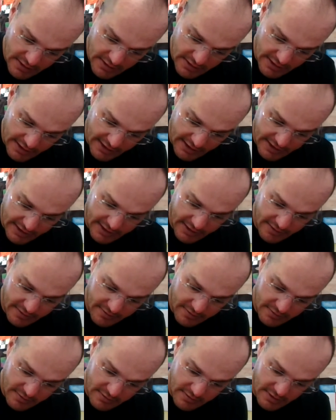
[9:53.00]
Like,
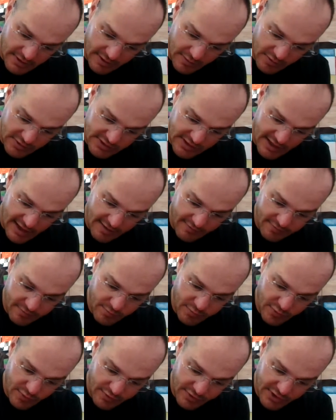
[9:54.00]
I wasn't half
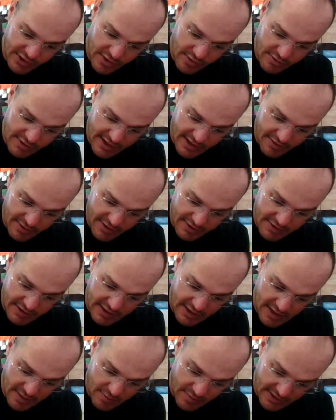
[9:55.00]
pulling coat out or anything
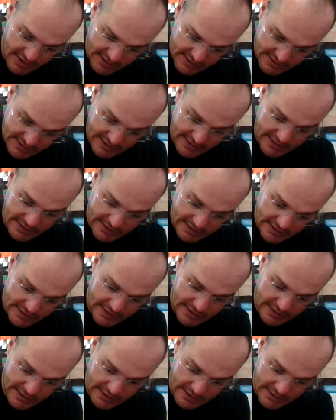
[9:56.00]
yet, but it's like,
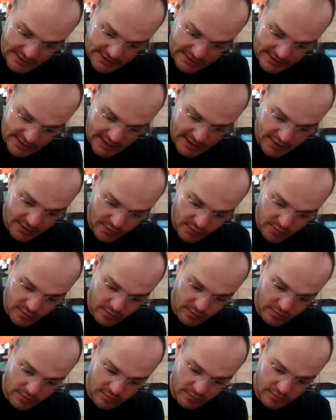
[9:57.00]
dang, it's kind of
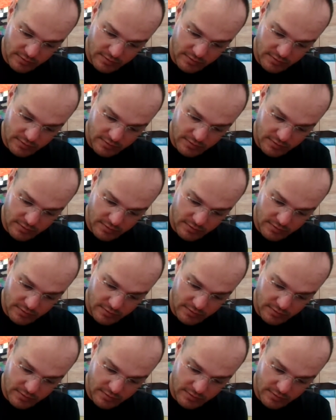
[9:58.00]
cool.